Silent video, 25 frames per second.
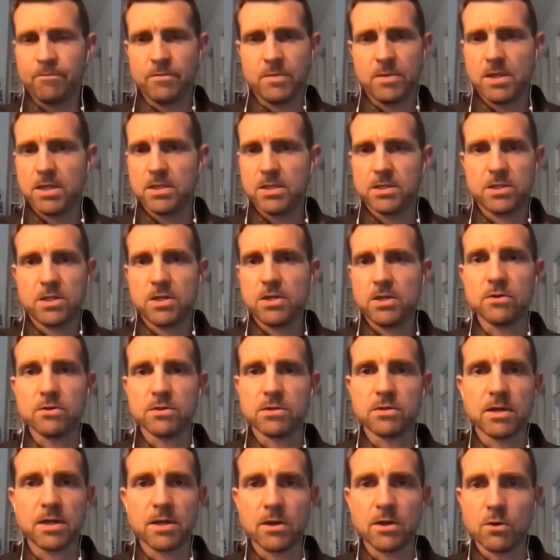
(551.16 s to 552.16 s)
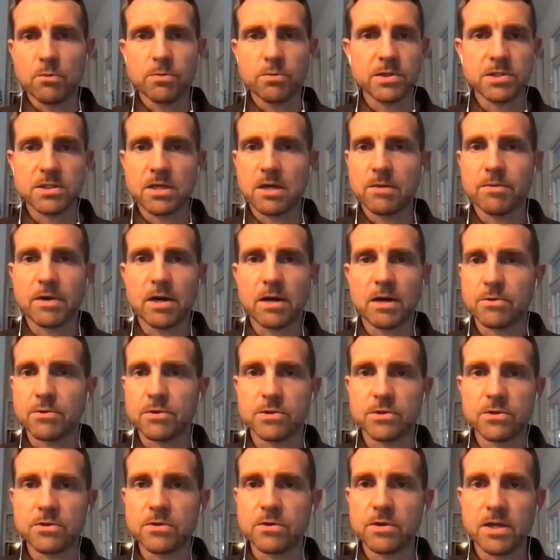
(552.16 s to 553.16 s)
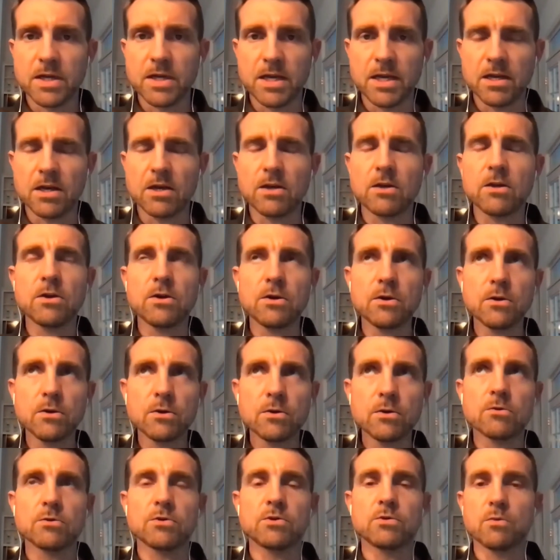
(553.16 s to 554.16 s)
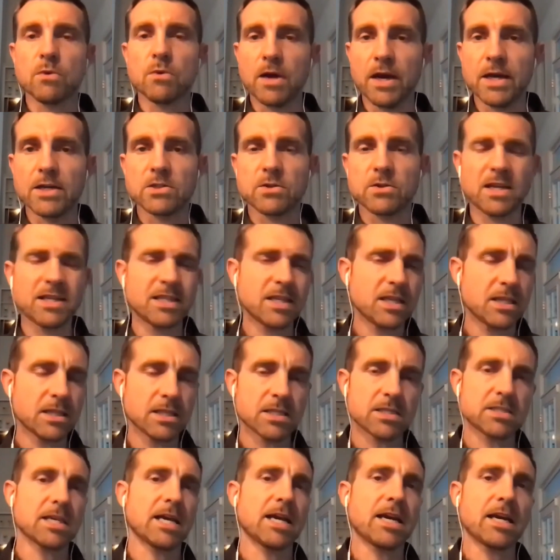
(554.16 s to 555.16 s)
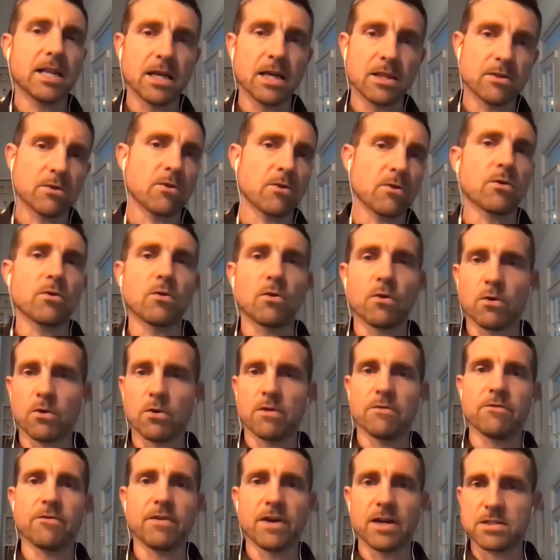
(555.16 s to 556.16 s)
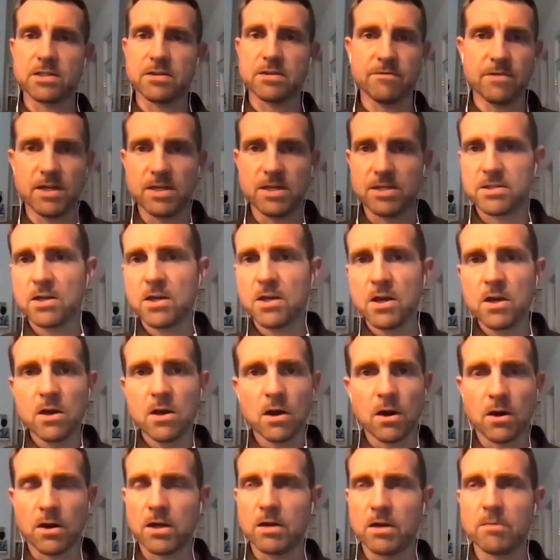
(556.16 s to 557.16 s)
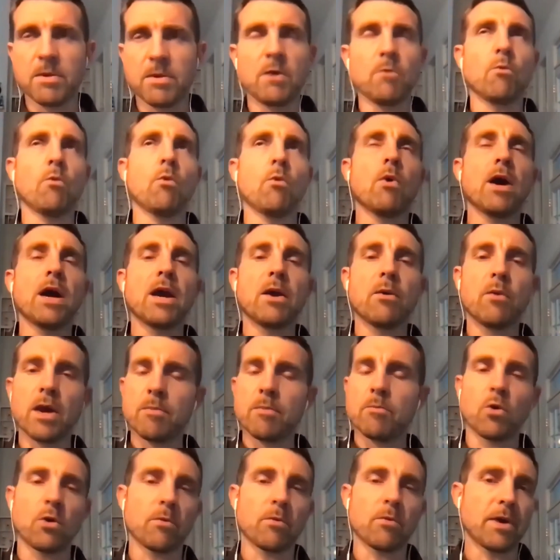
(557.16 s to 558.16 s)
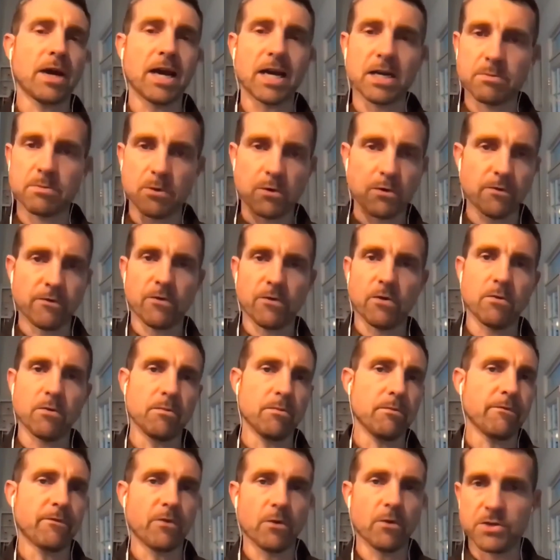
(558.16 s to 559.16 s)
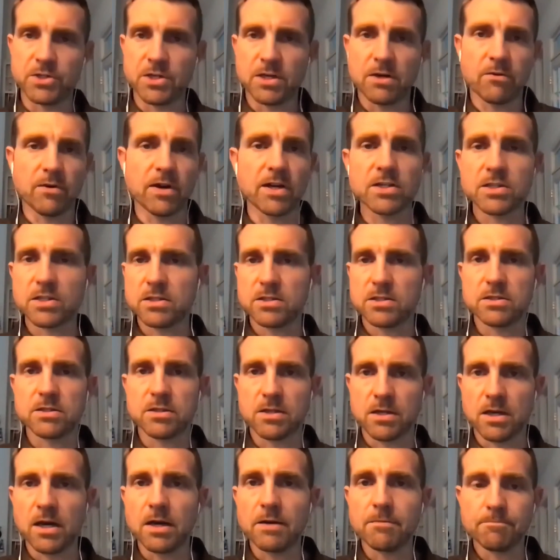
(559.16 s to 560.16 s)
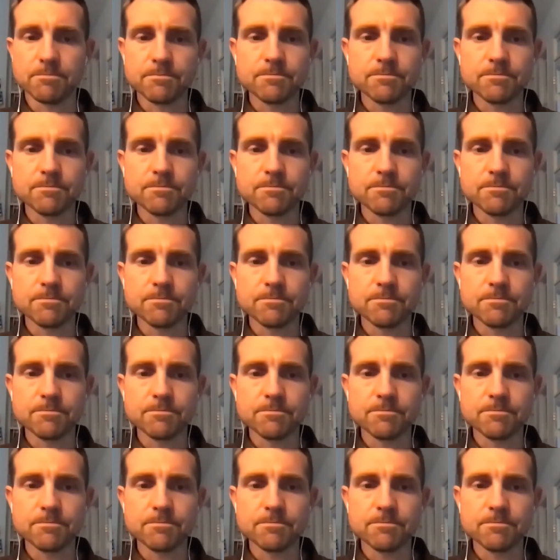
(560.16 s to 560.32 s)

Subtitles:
It's huge. It opens up opportunity in a huge way. So I think the second and third order effects of this are going to be way, way more impactful for generations to come.